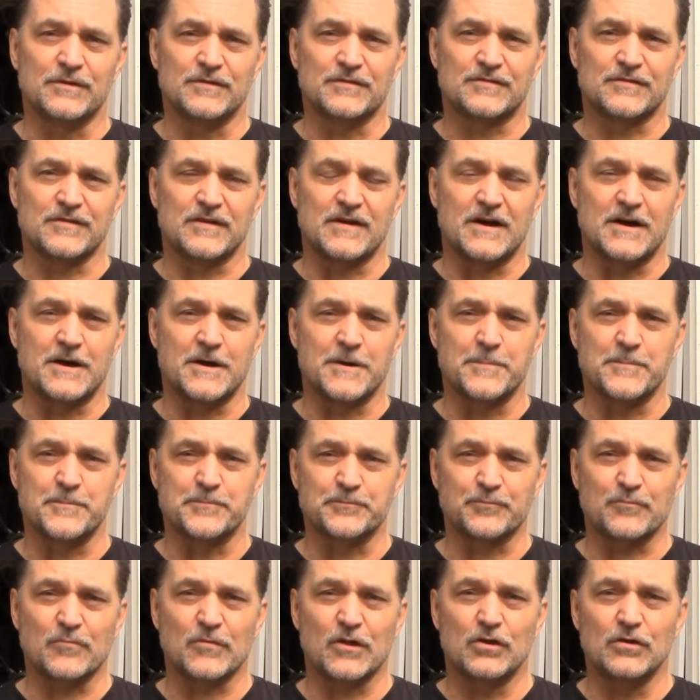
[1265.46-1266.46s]
is
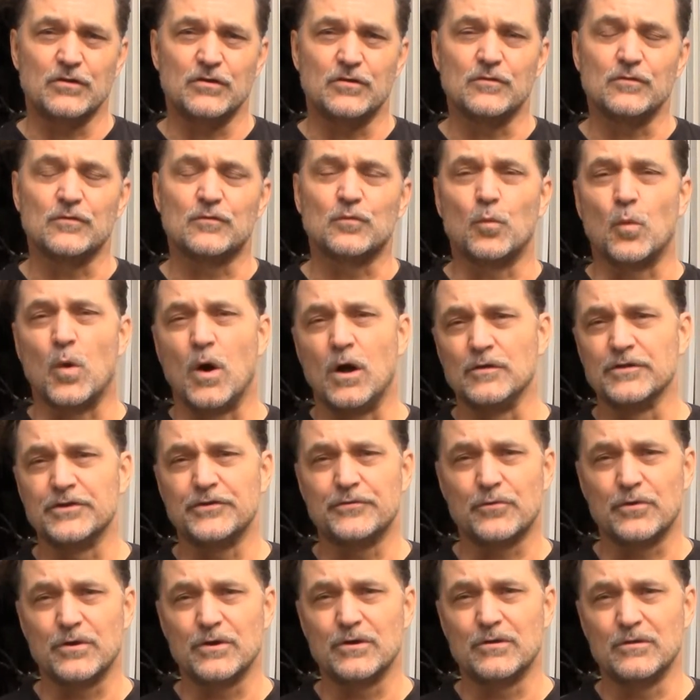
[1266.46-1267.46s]
use walnut
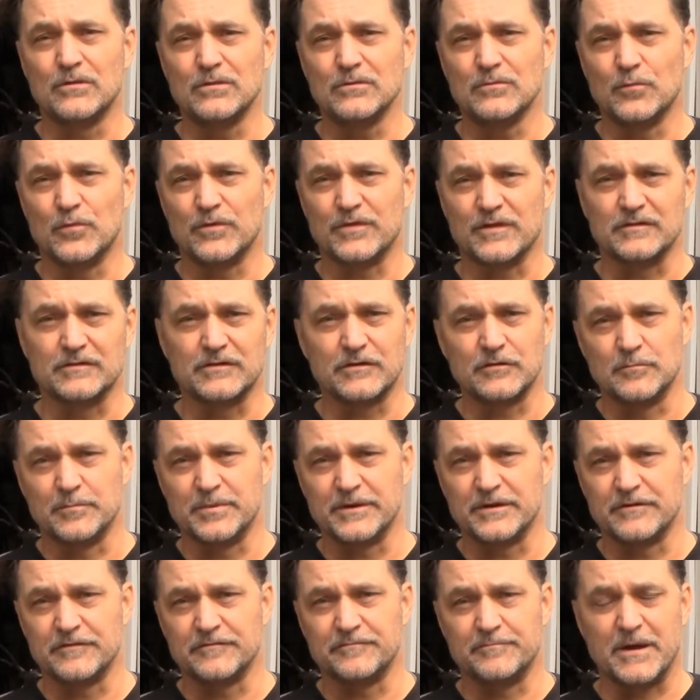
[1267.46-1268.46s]
oil with a little
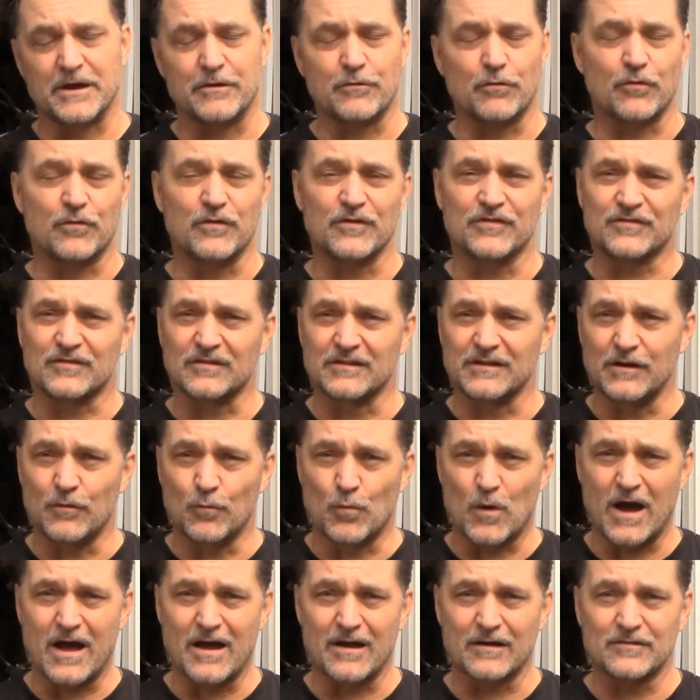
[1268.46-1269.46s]
bit of microcrystalline
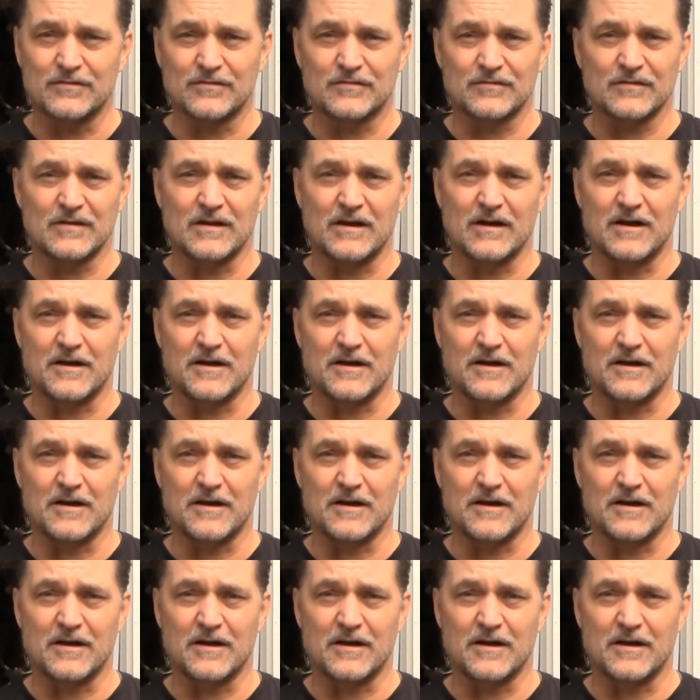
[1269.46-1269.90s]
wax.